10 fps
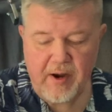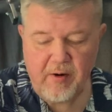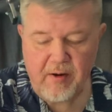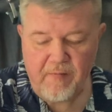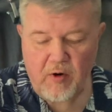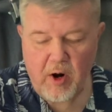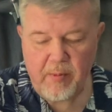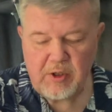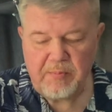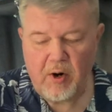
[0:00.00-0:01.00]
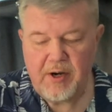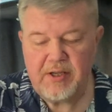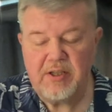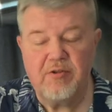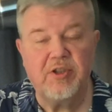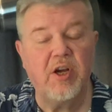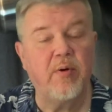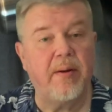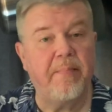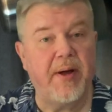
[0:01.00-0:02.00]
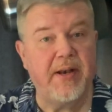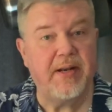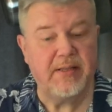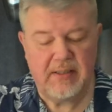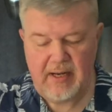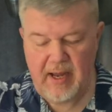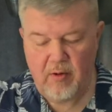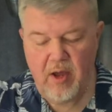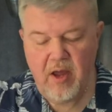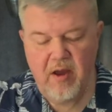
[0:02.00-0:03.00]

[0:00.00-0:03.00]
area farmers markets. They're so in abundance now.